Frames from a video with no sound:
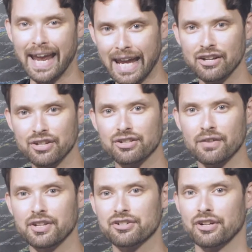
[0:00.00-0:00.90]
agents
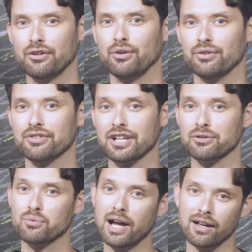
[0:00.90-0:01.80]
of the shareholders as
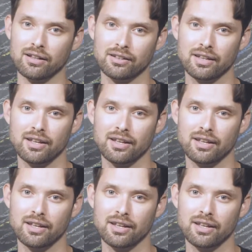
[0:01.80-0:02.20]
well.